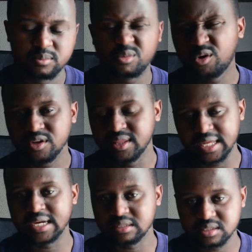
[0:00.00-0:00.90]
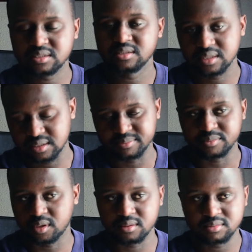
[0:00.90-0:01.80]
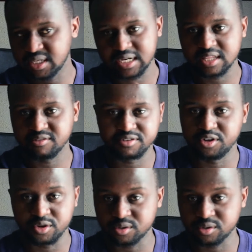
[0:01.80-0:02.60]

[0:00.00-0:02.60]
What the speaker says: More on that in another video,